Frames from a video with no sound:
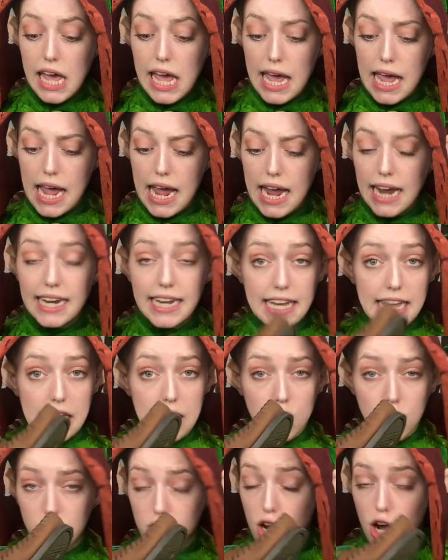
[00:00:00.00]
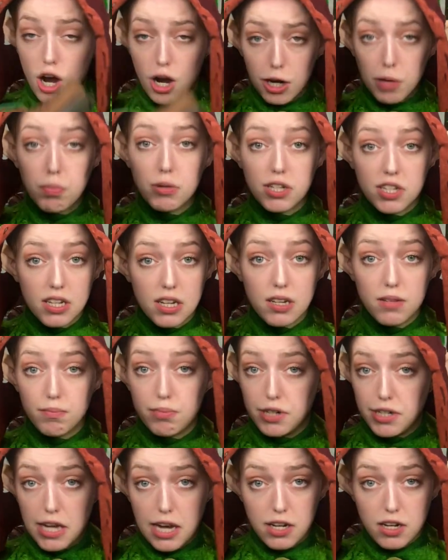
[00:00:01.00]
and it 100%
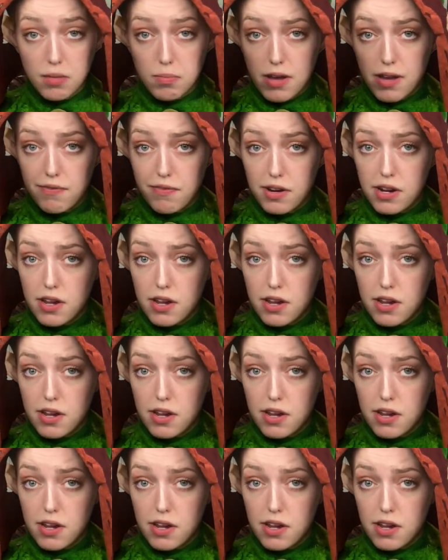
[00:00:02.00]
protected my